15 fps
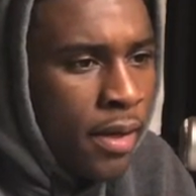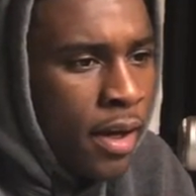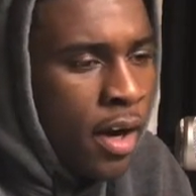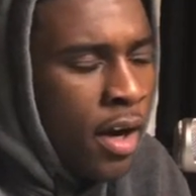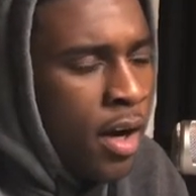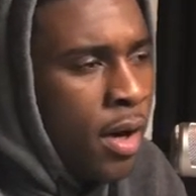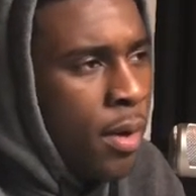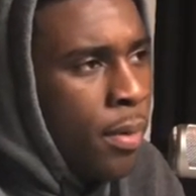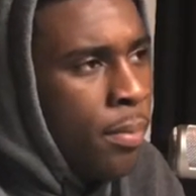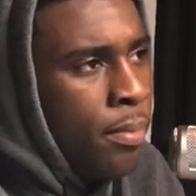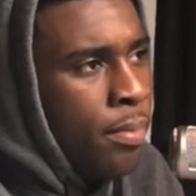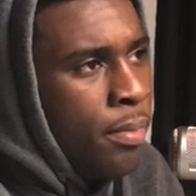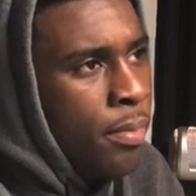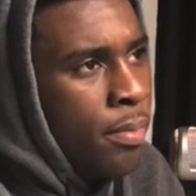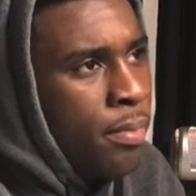Uh,
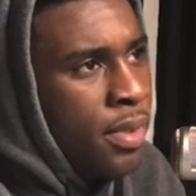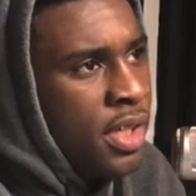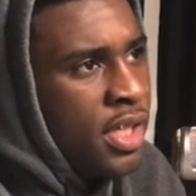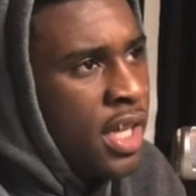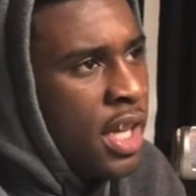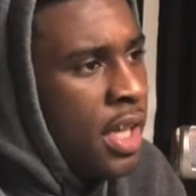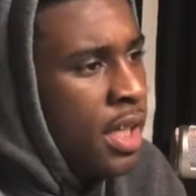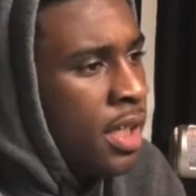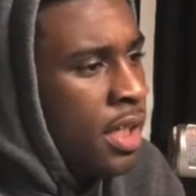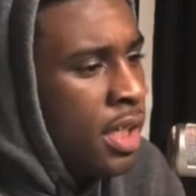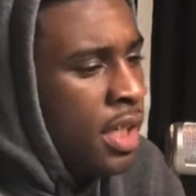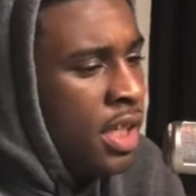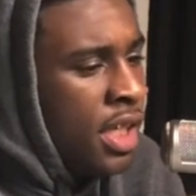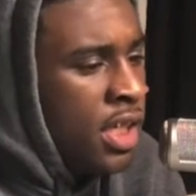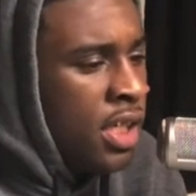B J, uh,
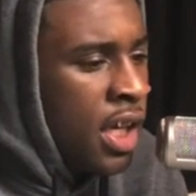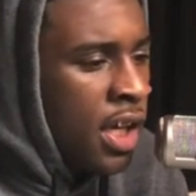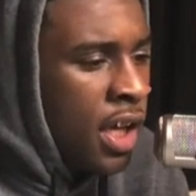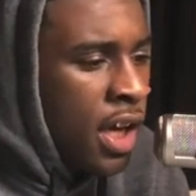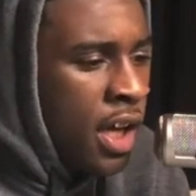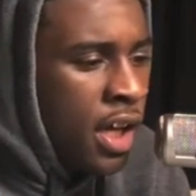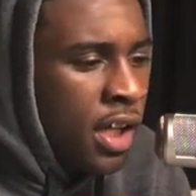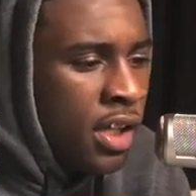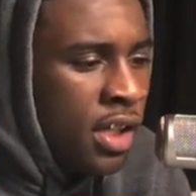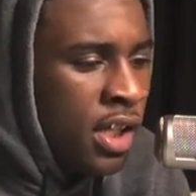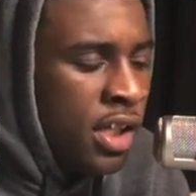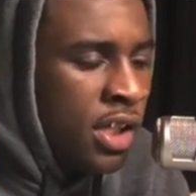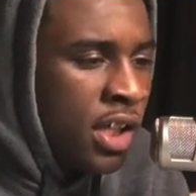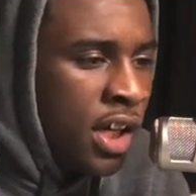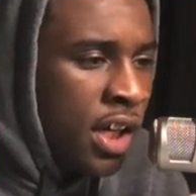D J Gang, D
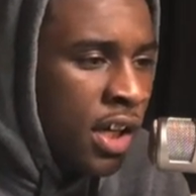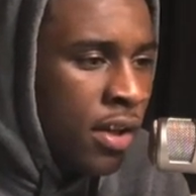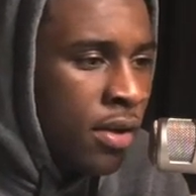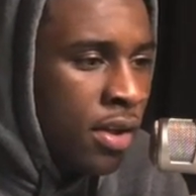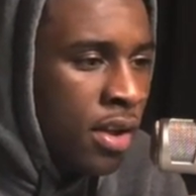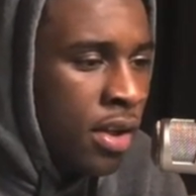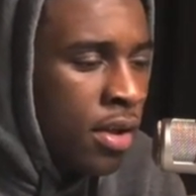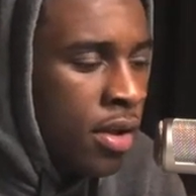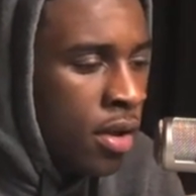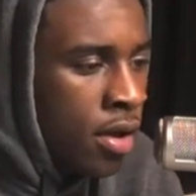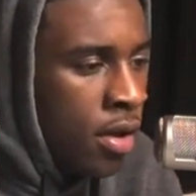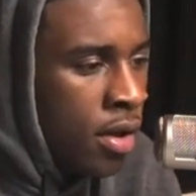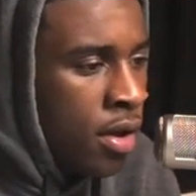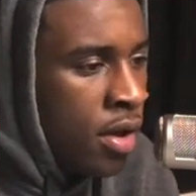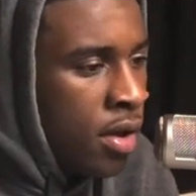J, uh,
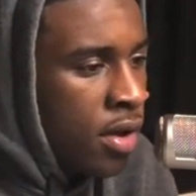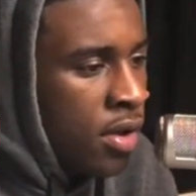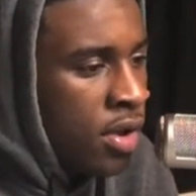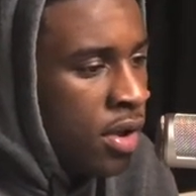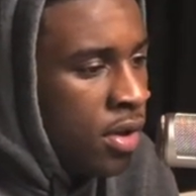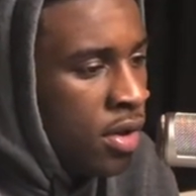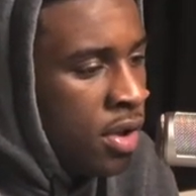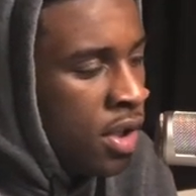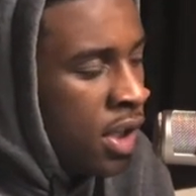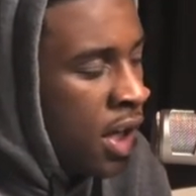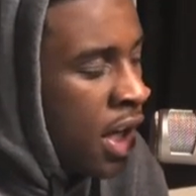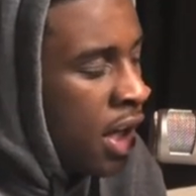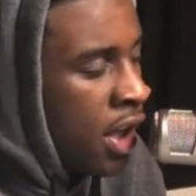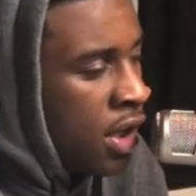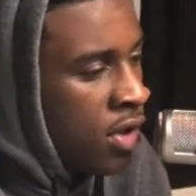G
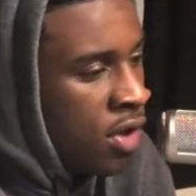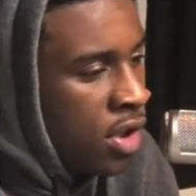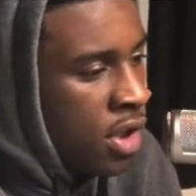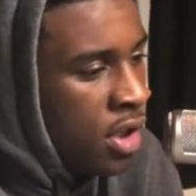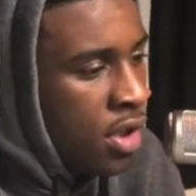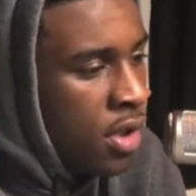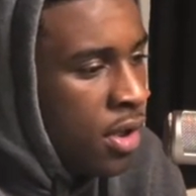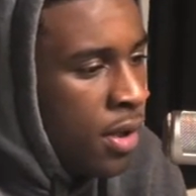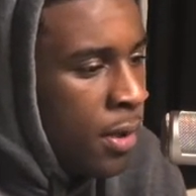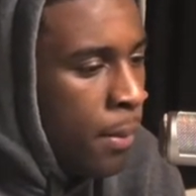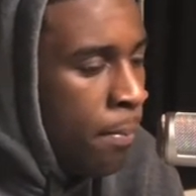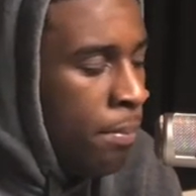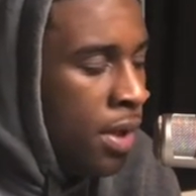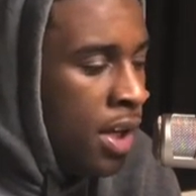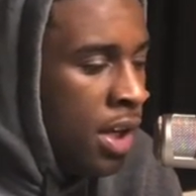A N G
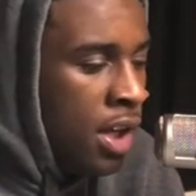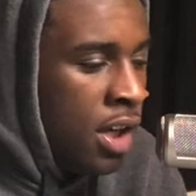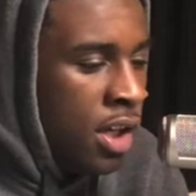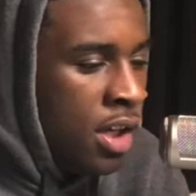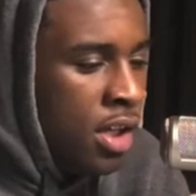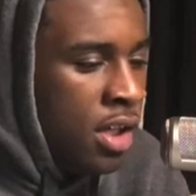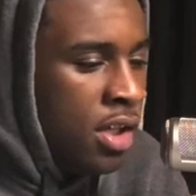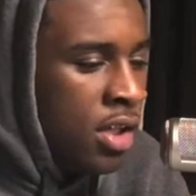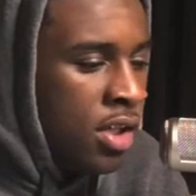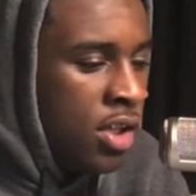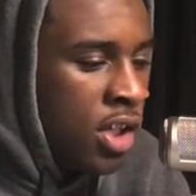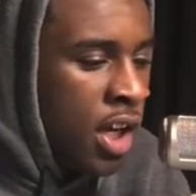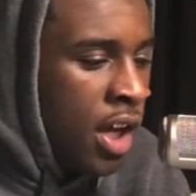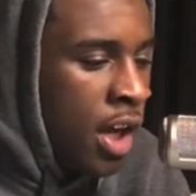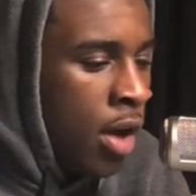B E E
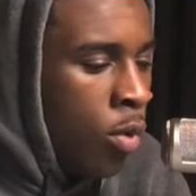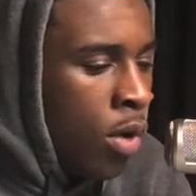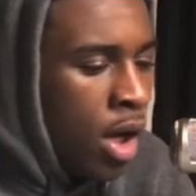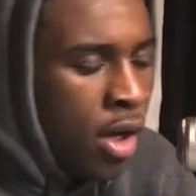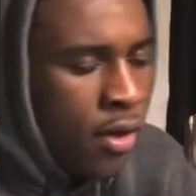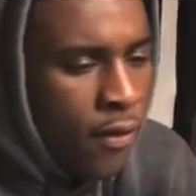J A Y.